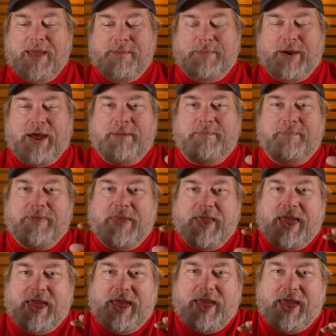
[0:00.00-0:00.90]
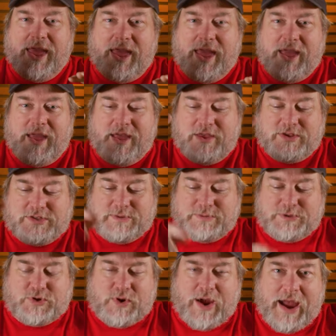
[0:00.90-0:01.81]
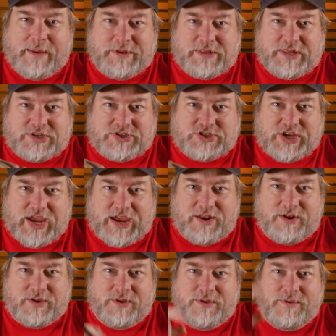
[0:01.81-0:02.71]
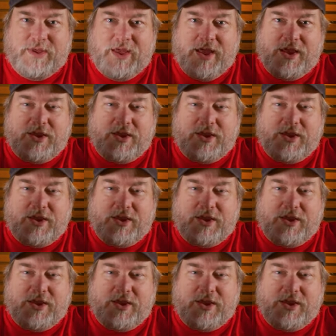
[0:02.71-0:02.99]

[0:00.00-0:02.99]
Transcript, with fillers: But subscribe to this channel.